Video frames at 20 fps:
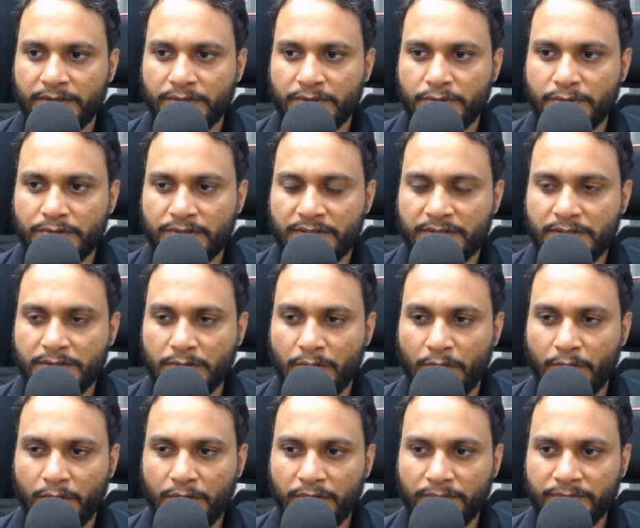So since
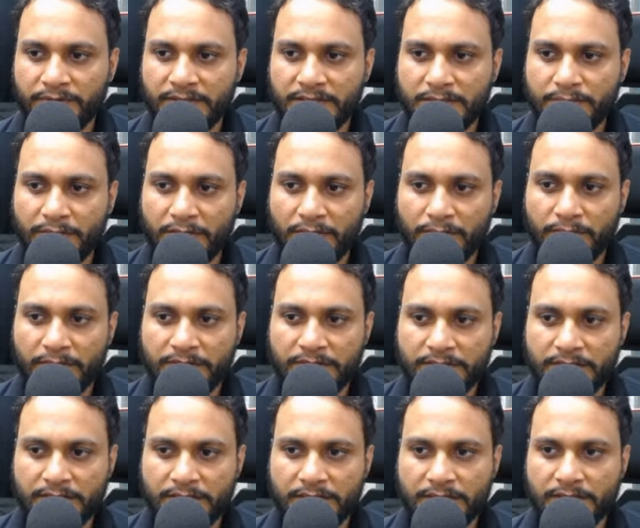all of these
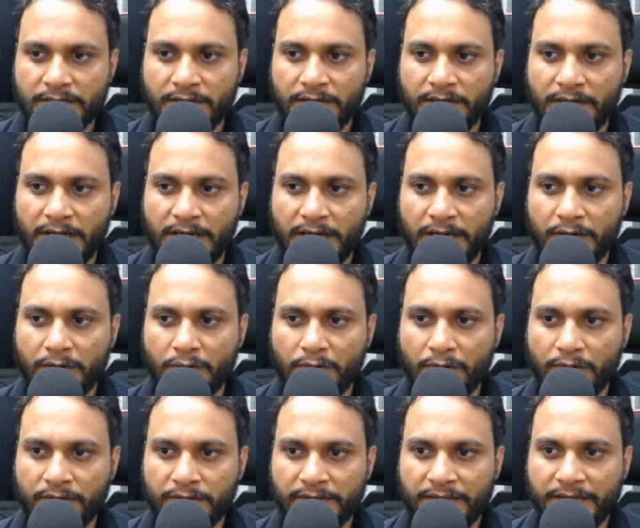frequencies are
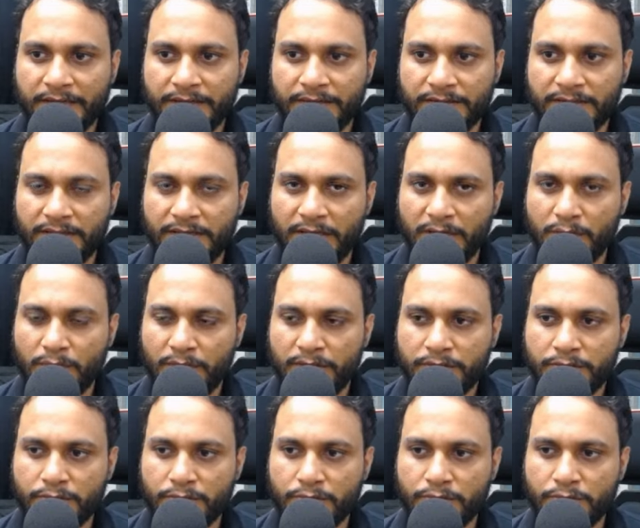not greater than
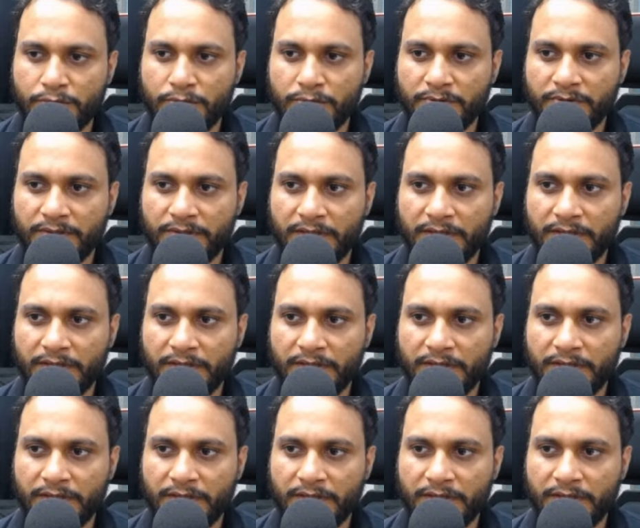equals to 2,